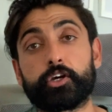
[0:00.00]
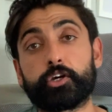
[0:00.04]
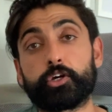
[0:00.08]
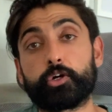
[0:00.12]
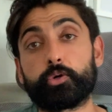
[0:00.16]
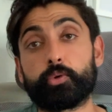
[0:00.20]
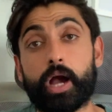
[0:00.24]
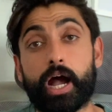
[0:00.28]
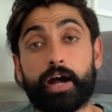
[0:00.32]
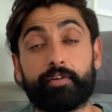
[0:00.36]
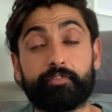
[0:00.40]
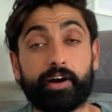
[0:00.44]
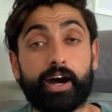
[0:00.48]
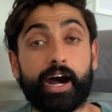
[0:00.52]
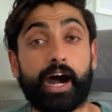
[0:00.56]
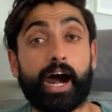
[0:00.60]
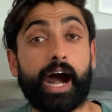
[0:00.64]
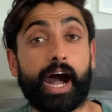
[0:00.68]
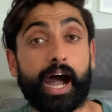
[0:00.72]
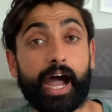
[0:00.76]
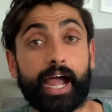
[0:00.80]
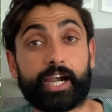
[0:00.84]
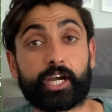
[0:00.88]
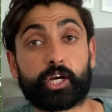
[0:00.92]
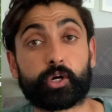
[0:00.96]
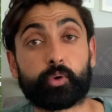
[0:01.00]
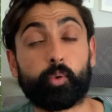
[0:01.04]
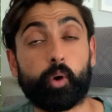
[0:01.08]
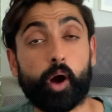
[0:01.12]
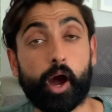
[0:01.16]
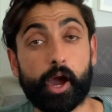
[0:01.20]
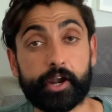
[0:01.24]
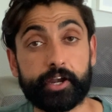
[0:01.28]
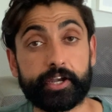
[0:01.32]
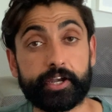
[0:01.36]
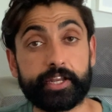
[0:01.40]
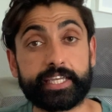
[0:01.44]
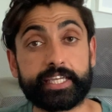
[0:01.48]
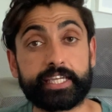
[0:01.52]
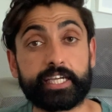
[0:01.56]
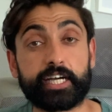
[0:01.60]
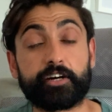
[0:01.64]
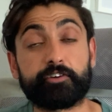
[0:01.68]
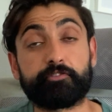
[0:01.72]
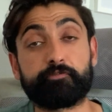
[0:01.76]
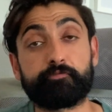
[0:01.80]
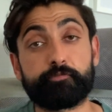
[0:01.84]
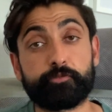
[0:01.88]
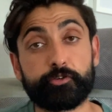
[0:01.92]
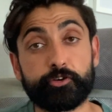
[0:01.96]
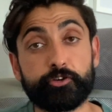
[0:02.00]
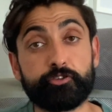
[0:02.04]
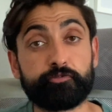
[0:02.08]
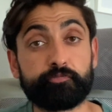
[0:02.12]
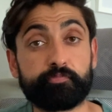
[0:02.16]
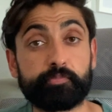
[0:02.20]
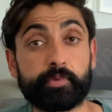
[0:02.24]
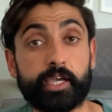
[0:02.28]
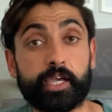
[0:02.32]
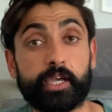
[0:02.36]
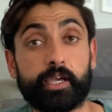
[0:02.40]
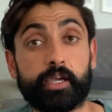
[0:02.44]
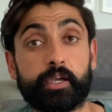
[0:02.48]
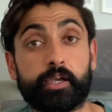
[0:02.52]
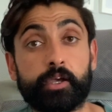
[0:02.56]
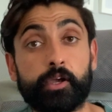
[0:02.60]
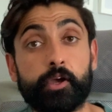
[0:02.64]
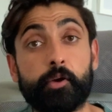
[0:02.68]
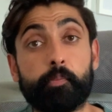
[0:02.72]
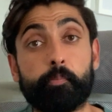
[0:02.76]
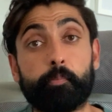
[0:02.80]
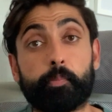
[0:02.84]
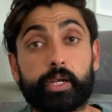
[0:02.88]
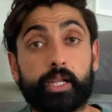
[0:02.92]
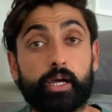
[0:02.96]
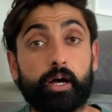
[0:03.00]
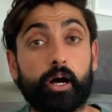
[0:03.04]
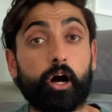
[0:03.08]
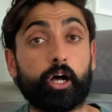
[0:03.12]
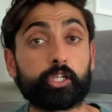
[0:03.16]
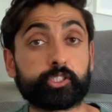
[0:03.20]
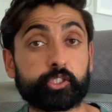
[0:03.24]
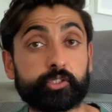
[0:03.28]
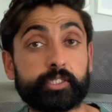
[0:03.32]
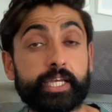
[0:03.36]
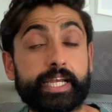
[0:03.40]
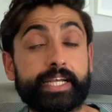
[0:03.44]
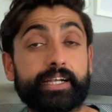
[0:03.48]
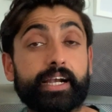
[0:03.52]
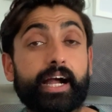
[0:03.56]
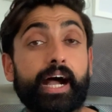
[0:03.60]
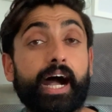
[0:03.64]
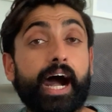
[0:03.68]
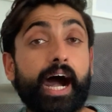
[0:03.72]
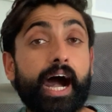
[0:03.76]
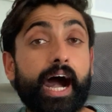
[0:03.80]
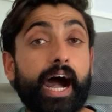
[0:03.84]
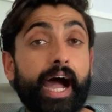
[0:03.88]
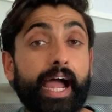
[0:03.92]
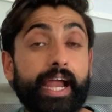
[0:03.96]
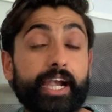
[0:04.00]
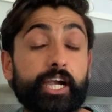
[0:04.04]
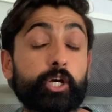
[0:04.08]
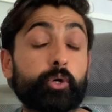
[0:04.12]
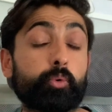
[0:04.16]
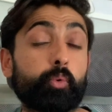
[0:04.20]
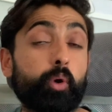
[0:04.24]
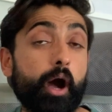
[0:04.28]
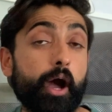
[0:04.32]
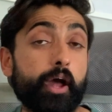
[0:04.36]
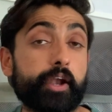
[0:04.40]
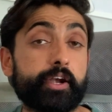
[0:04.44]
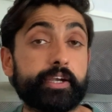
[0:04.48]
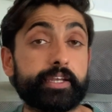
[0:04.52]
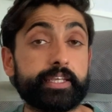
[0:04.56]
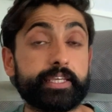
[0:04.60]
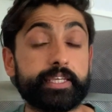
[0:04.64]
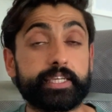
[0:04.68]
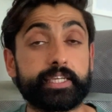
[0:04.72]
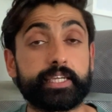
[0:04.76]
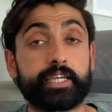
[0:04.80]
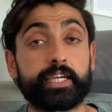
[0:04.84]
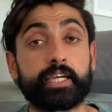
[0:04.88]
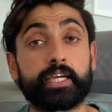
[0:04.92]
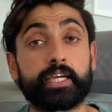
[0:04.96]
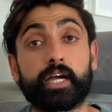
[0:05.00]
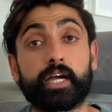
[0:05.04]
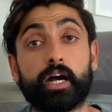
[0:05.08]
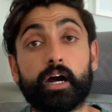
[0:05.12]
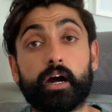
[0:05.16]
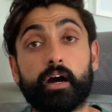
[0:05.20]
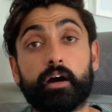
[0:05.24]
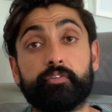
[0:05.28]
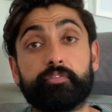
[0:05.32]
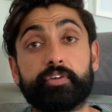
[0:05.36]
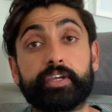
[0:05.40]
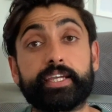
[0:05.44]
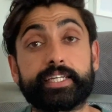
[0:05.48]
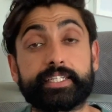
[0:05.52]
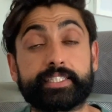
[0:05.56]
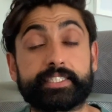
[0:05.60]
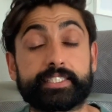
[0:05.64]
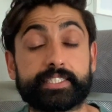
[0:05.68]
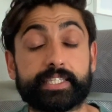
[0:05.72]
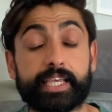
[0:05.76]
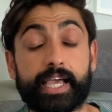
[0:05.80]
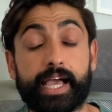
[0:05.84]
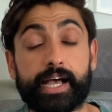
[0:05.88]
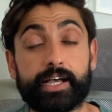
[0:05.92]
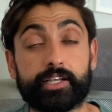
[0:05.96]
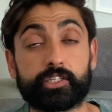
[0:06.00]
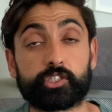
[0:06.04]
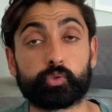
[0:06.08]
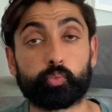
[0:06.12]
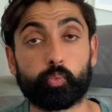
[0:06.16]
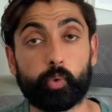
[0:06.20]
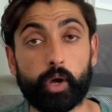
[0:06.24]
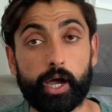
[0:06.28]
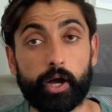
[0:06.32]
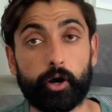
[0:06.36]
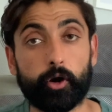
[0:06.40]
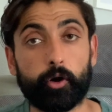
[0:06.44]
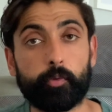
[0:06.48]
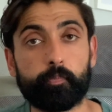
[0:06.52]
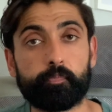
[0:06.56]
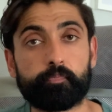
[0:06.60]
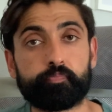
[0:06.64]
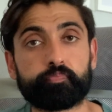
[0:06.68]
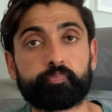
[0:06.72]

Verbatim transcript: who have a high quantity of movement but also take a high quantity of hits as well.